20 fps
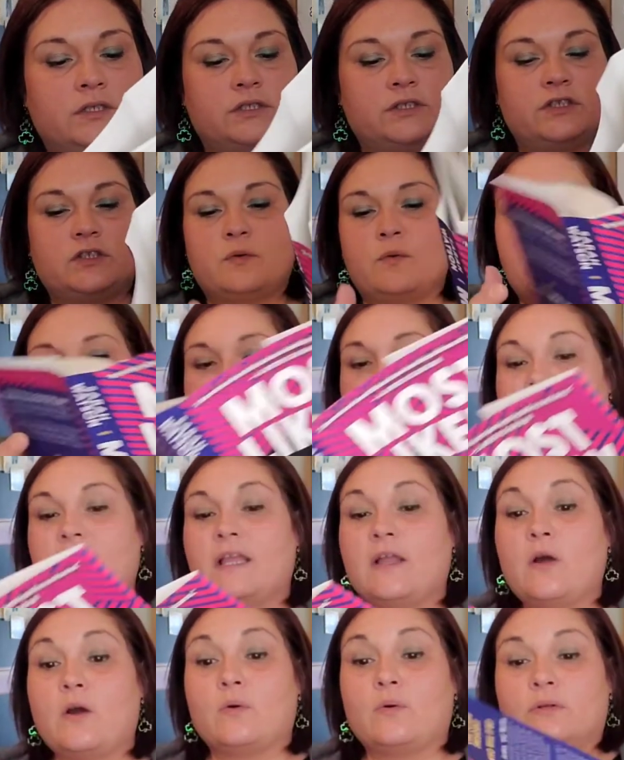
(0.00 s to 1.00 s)
So why not?
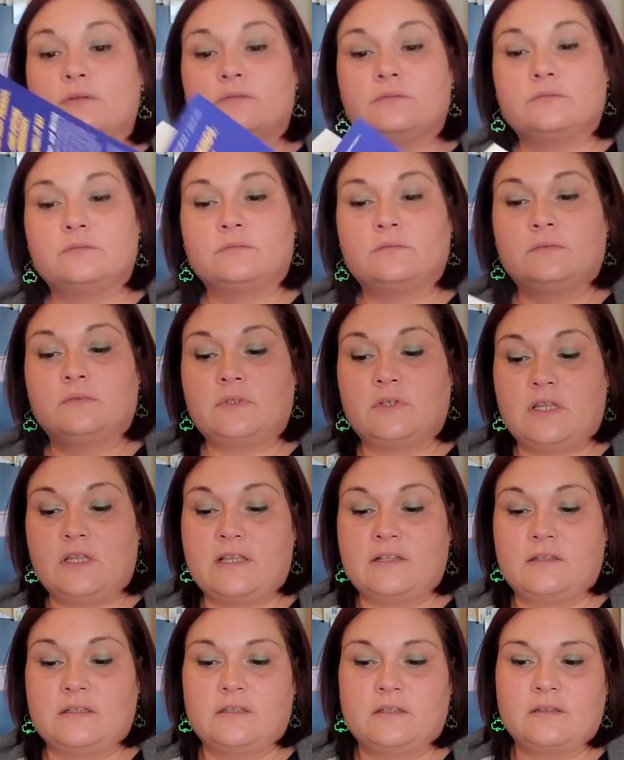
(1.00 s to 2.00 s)
Oh,
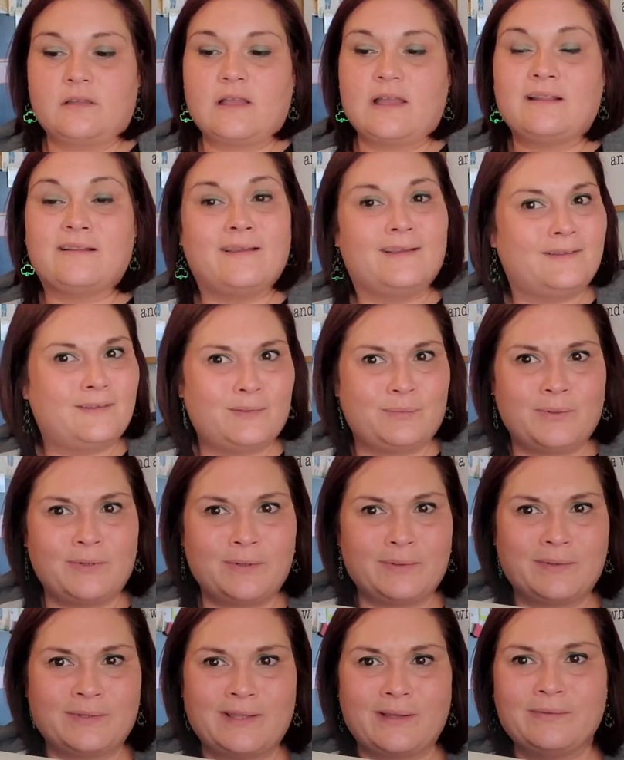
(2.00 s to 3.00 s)
and I like the
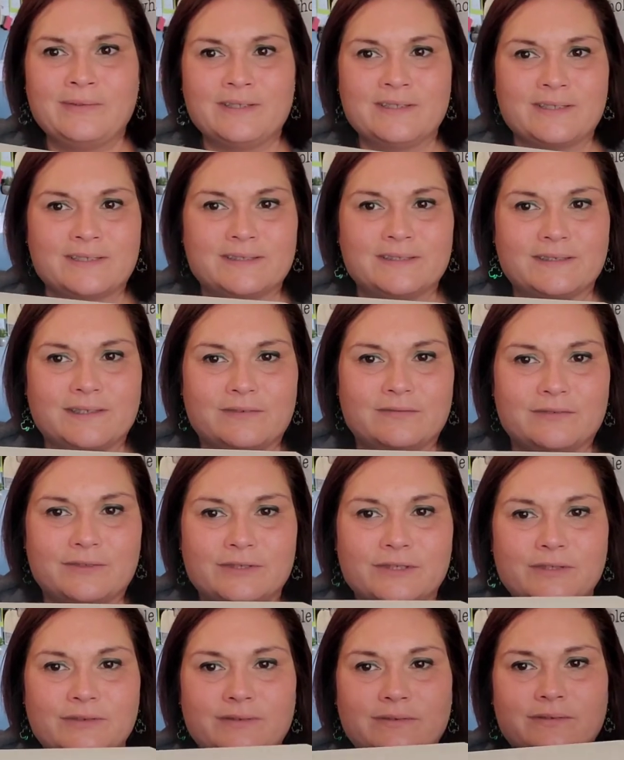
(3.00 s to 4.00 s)
book without the dust cover
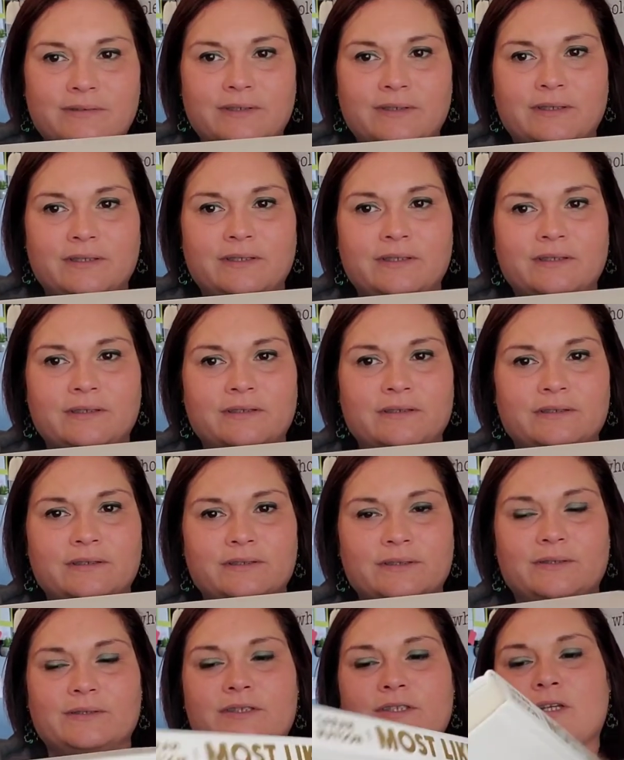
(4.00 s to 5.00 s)
too.
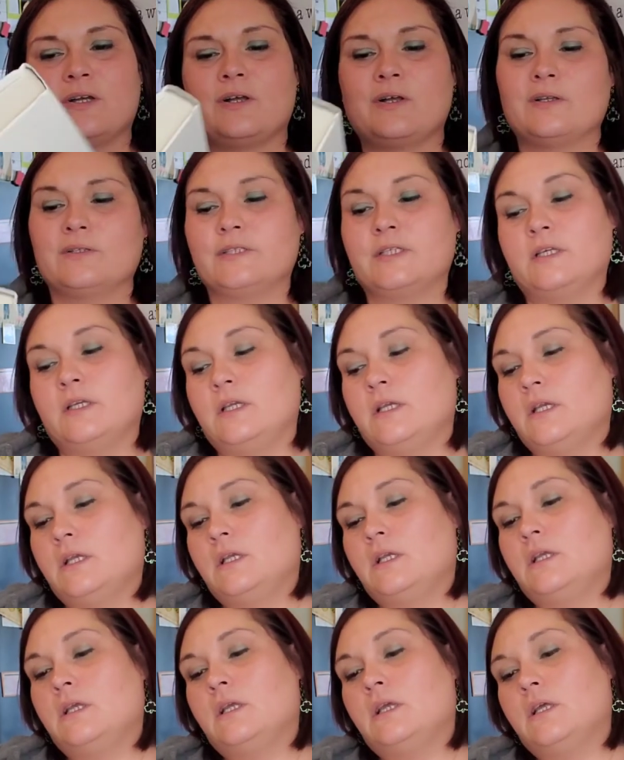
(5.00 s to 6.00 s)
So it's called,
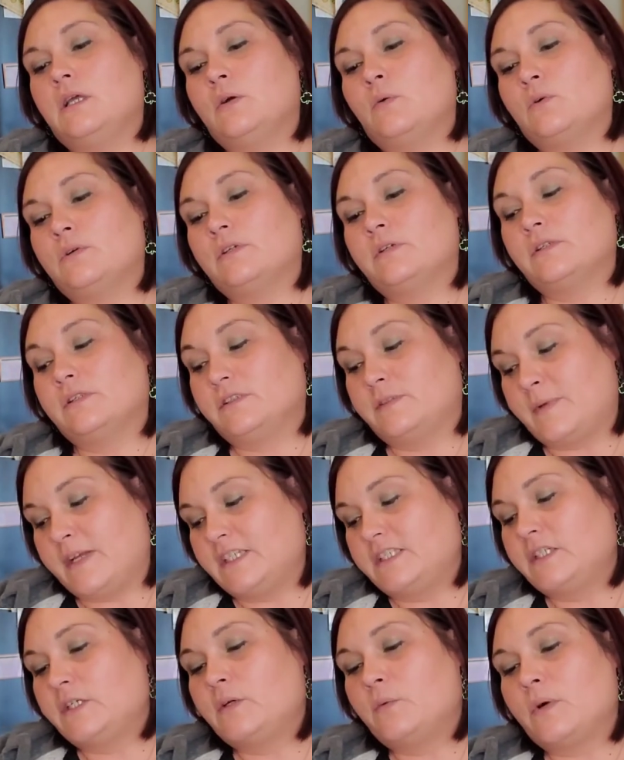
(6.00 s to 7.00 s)
it's by
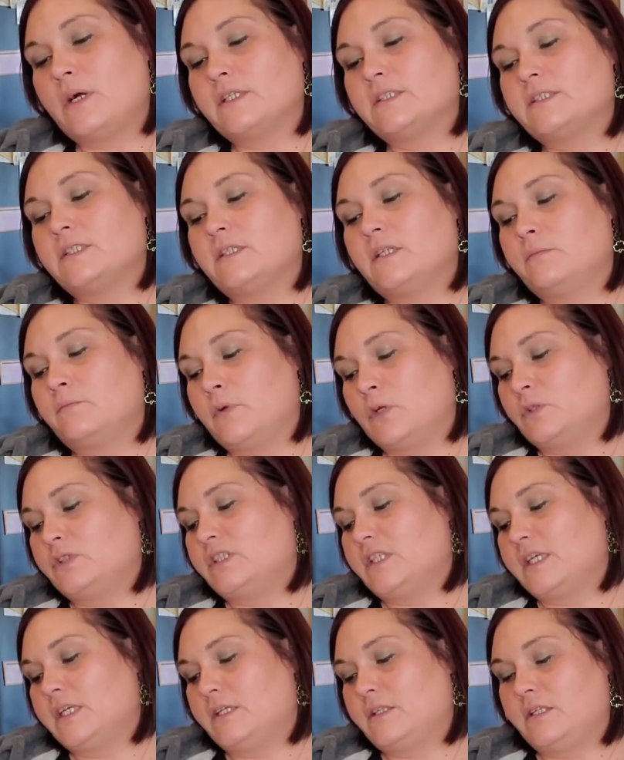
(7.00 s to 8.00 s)
Sarah Watson, Most
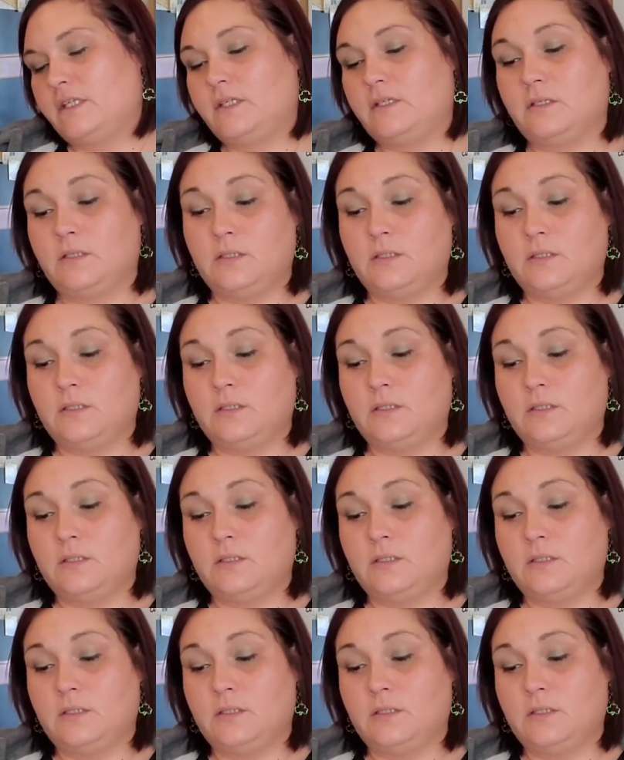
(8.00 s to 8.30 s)
Likely.